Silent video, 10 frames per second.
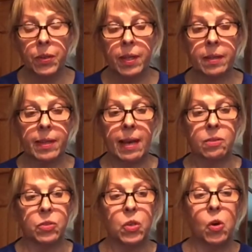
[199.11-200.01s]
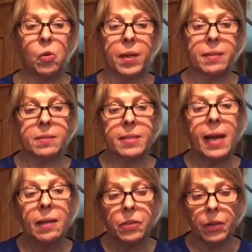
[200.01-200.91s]
that that dough is
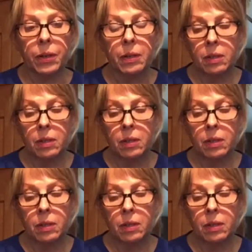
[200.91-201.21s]
tender,